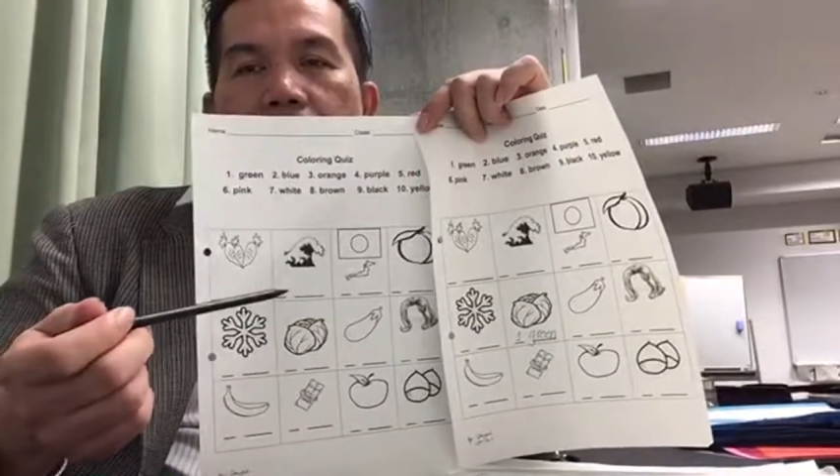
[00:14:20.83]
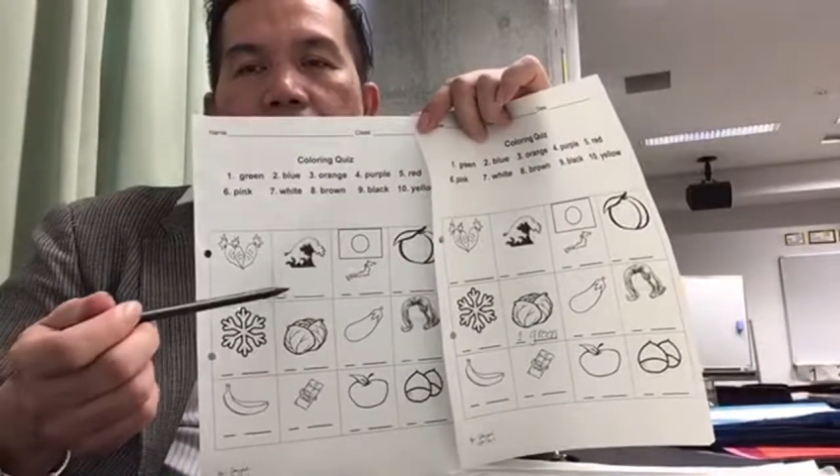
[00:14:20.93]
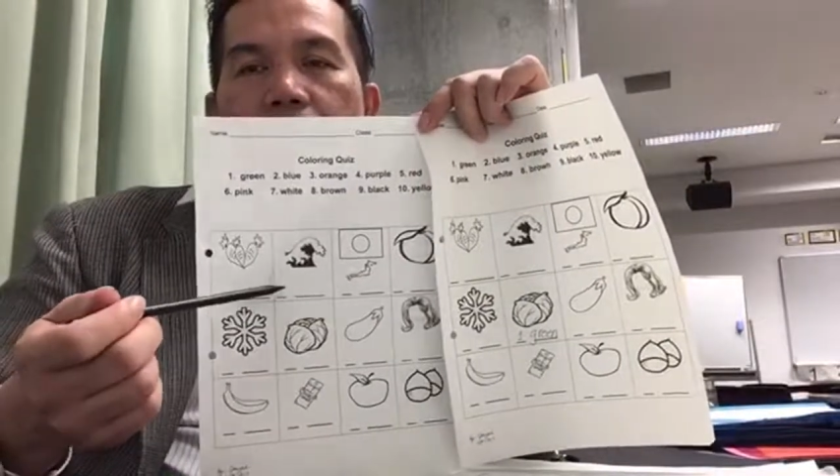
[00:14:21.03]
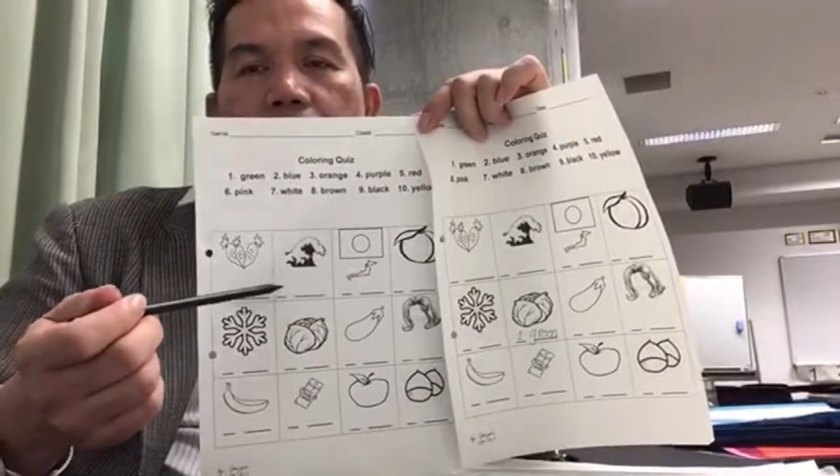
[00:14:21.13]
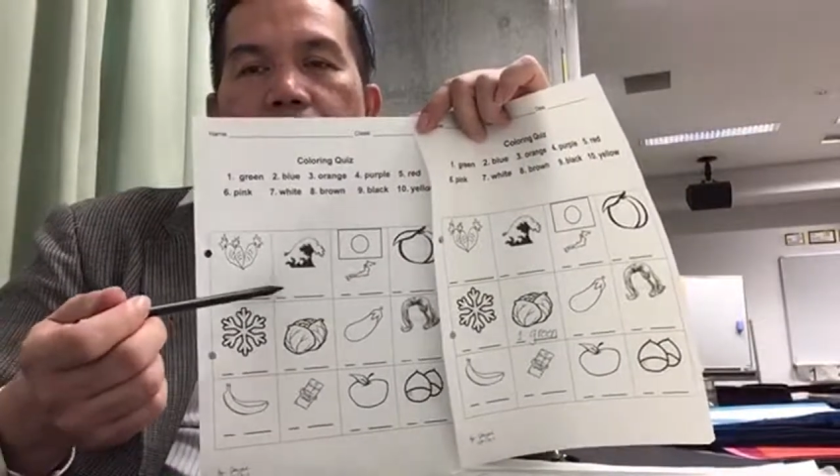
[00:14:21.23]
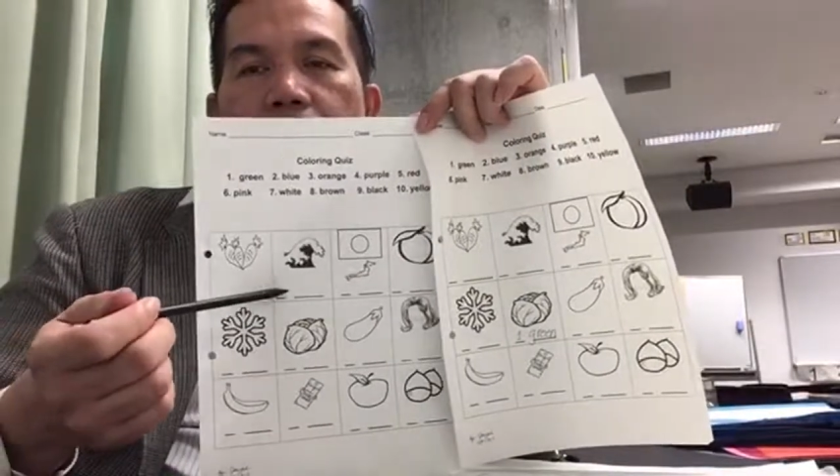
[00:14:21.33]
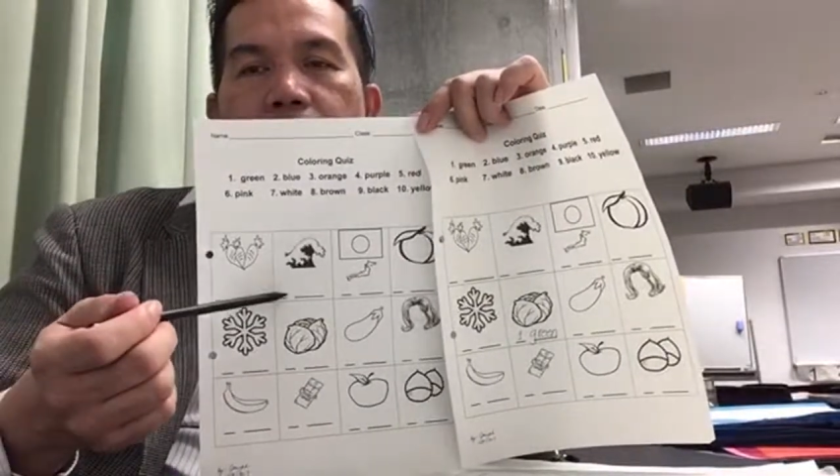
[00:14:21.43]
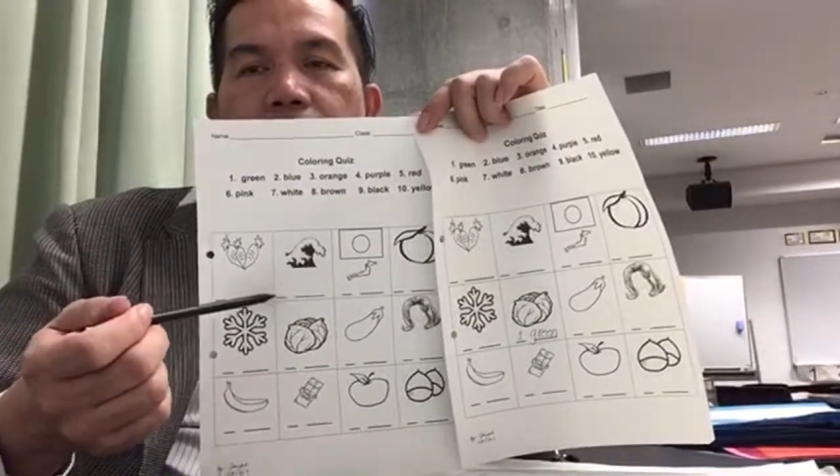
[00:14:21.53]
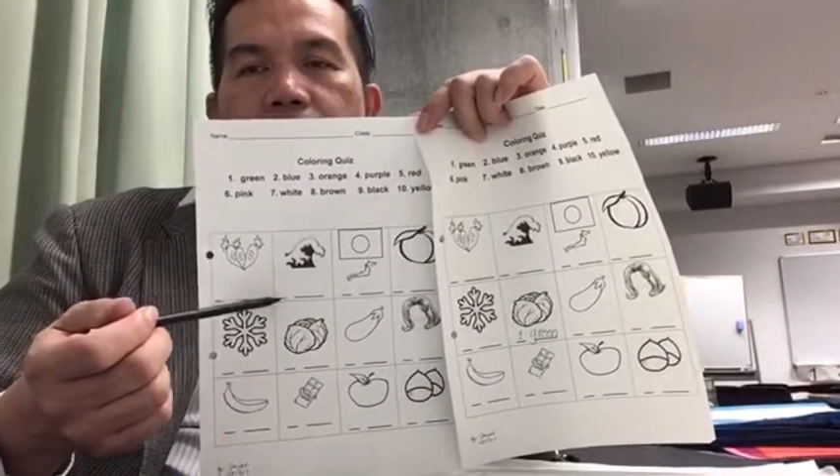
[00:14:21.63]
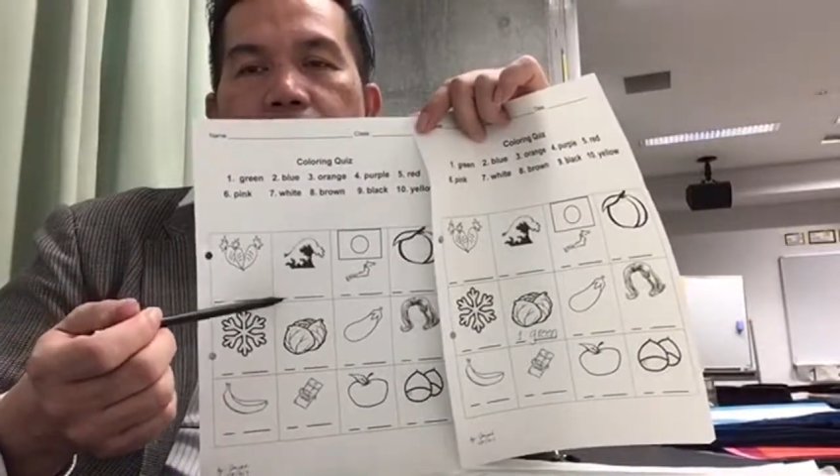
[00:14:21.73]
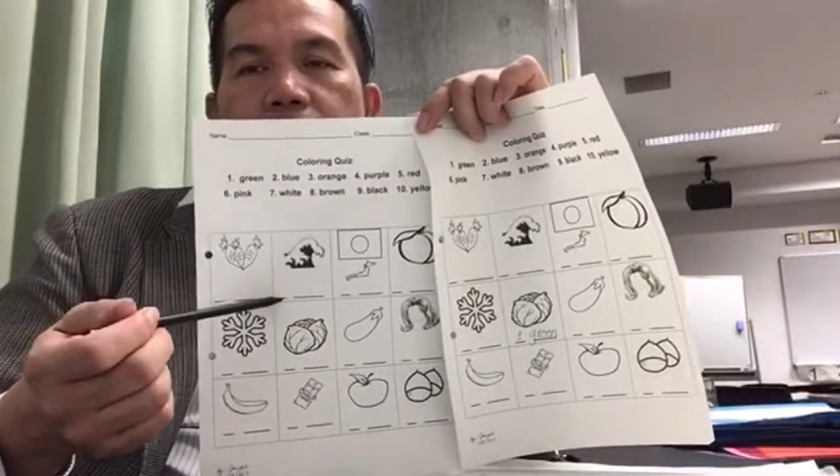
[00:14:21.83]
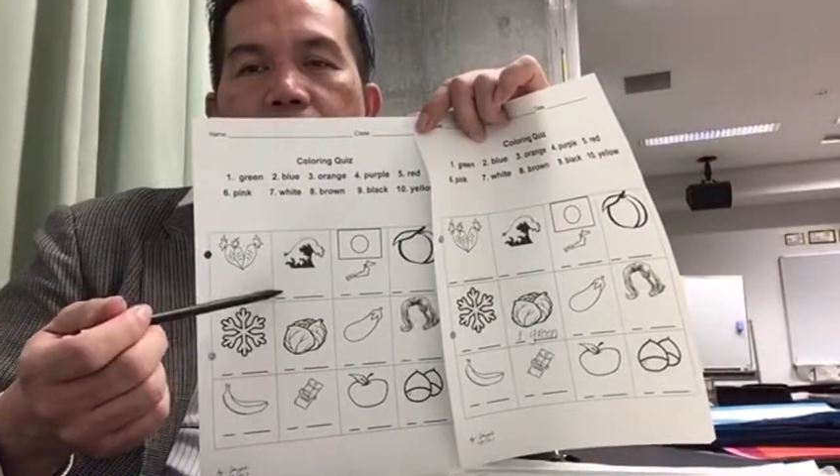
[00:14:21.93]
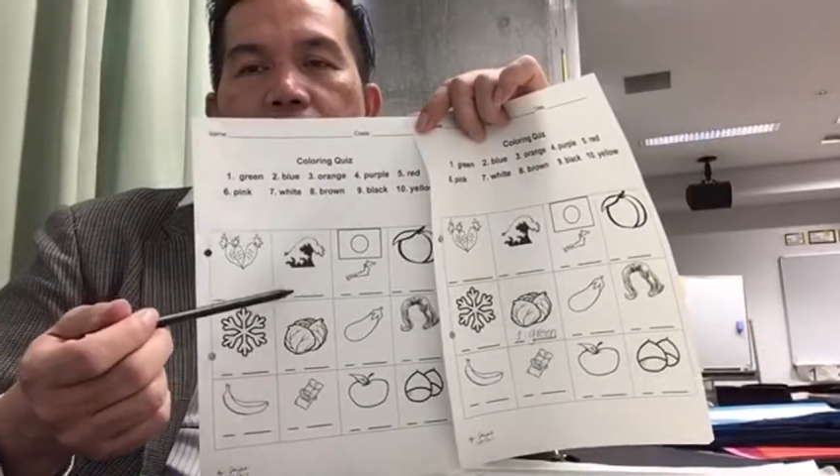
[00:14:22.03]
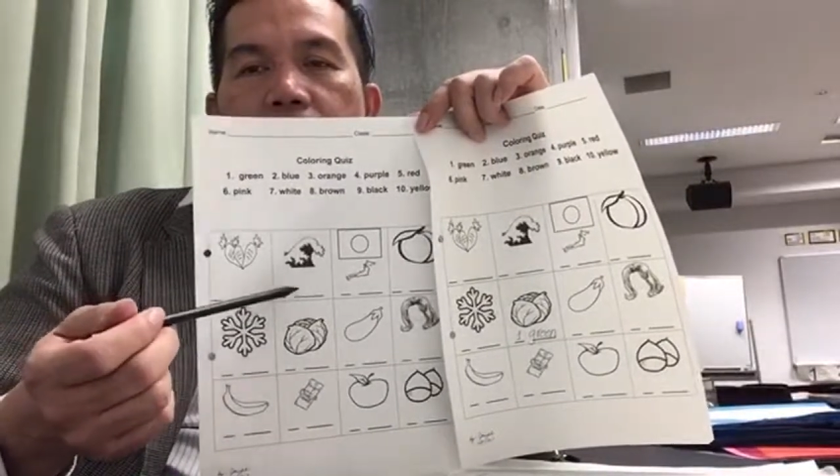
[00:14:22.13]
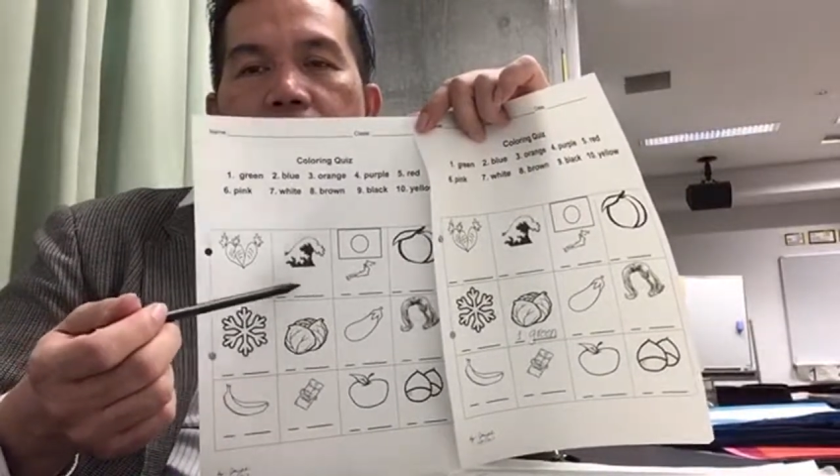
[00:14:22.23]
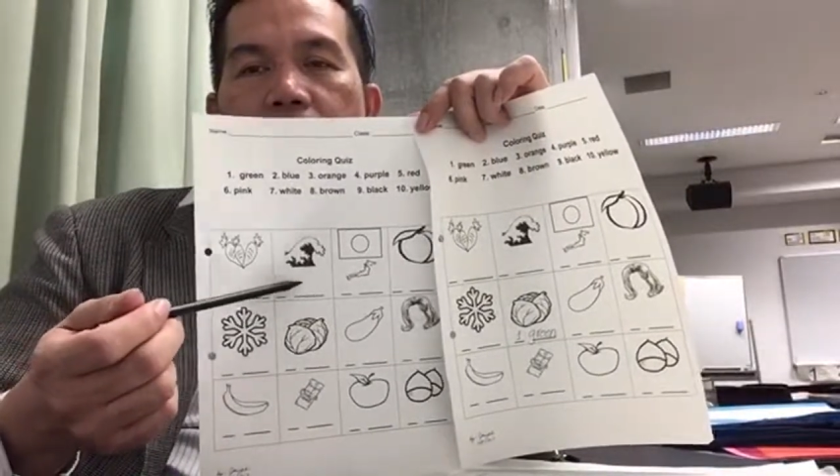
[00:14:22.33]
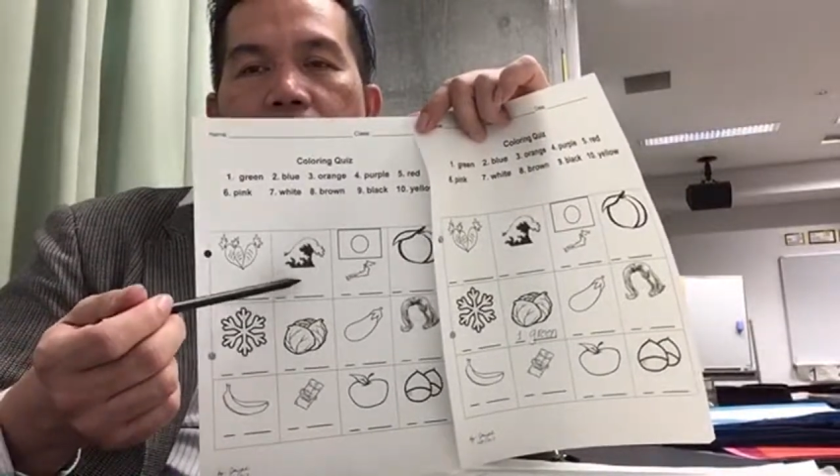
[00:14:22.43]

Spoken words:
Number 2, and then